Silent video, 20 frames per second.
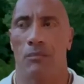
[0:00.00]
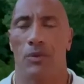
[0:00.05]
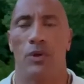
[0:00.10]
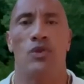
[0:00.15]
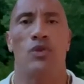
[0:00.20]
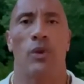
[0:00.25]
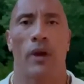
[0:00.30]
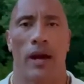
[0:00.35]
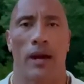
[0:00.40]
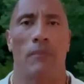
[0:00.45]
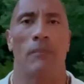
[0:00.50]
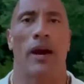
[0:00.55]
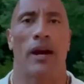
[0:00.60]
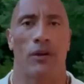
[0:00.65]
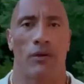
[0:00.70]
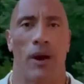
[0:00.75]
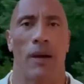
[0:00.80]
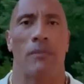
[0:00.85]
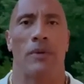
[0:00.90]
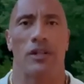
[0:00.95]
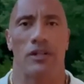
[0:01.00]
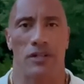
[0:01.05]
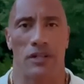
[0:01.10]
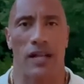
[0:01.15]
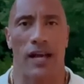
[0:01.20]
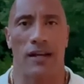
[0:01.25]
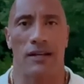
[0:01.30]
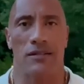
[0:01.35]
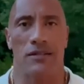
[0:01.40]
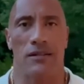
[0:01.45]
portraying my grandmother's
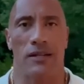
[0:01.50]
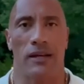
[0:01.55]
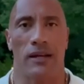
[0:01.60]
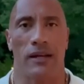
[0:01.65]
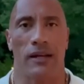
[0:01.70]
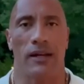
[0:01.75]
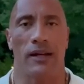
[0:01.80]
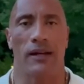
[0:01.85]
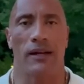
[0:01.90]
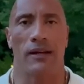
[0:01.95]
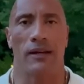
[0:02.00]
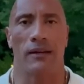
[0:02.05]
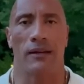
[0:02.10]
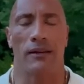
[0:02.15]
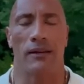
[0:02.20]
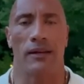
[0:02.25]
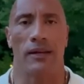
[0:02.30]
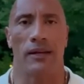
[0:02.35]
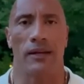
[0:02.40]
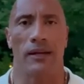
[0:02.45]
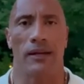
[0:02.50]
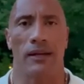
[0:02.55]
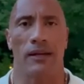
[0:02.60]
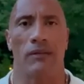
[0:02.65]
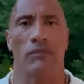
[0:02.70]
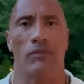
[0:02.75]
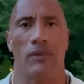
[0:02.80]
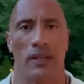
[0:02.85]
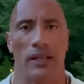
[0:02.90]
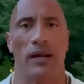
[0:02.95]
legacy in
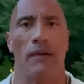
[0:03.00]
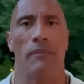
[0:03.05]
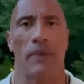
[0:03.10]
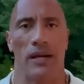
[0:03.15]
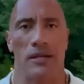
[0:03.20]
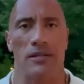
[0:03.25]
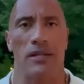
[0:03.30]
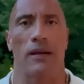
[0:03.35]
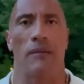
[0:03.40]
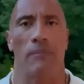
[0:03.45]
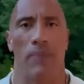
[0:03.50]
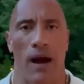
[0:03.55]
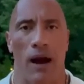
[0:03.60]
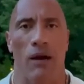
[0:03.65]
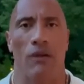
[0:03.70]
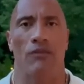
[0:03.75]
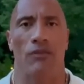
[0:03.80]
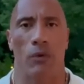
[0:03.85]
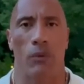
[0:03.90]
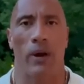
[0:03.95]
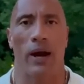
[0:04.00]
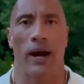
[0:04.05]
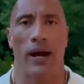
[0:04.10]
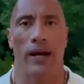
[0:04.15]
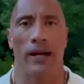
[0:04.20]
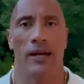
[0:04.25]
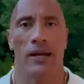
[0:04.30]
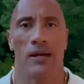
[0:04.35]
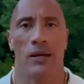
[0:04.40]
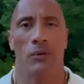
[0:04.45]
the really amazing and powerful
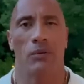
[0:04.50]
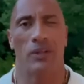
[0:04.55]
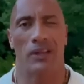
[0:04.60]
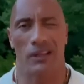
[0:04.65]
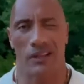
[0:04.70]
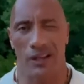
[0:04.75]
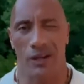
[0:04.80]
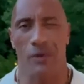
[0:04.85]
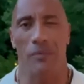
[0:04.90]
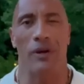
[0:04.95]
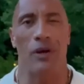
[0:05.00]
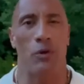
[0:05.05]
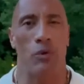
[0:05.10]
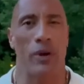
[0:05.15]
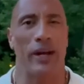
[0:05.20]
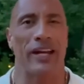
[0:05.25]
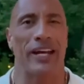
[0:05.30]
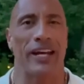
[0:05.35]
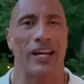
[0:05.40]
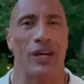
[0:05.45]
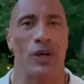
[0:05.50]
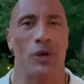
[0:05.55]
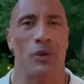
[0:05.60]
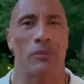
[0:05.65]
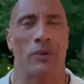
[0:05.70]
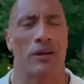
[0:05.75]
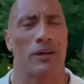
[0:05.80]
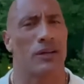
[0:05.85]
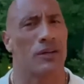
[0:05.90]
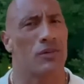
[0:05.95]
way with a little bit of winking
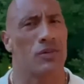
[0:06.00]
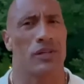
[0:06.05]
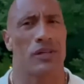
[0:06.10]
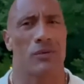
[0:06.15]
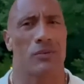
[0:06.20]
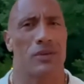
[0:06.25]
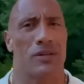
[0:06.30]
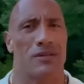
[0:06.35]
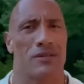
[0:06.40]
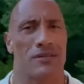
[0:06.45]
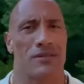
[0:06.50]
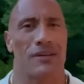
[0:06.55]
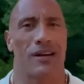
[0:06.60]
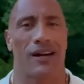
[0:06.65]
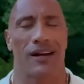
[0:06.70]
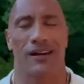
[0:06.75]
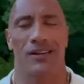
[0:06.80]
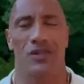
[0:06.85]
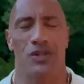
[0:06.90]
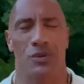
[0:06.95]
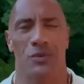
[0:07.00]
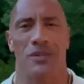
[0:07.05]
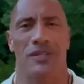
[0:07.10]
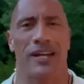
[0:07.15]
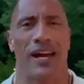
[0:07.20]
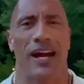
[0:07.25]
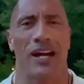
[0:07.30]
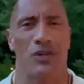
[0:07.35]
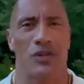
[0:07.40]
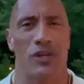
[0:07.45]
humor because she was uh, she was
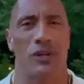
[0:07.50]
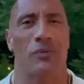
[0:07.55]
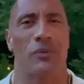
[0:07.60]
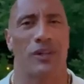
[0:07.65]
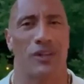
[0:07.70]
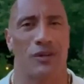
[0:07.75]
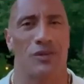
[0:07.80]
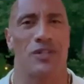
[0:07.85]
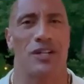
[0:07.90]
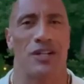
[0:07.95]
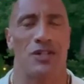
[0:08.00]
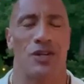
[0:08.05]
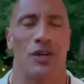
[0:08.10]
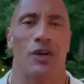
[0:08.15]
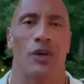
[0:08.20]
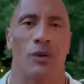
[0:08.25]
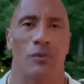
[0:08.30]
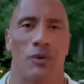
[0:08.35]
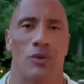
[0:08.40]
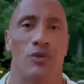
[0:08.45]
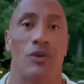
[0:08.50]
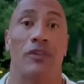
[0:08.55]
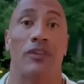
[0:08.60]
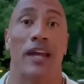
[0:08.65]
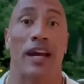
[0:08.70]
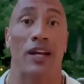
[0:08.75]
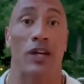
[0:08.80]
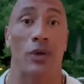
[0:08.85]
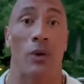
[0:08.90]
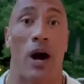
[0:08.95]
cagey with her sense of humor. So
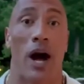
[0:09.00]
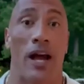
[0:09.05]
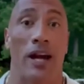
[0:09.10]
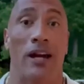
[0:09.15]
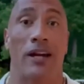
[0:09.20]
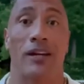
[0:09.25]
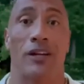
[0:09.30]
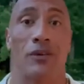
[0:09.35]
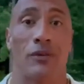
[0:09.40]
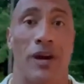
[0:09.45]
thank you, Ana, and